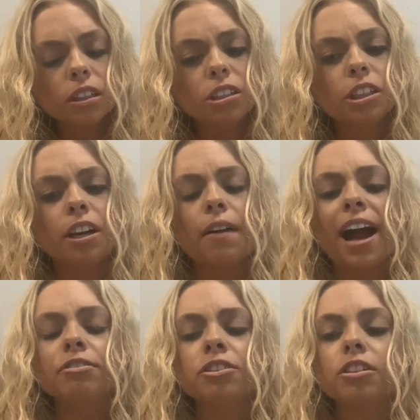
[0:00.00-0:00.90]
So,
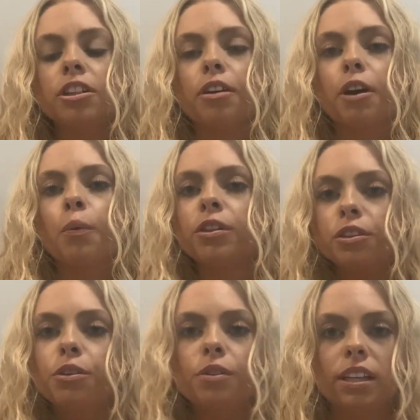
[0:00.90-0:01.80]
after, going
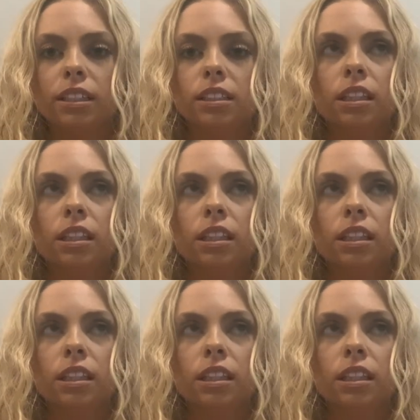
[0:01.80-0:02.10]
through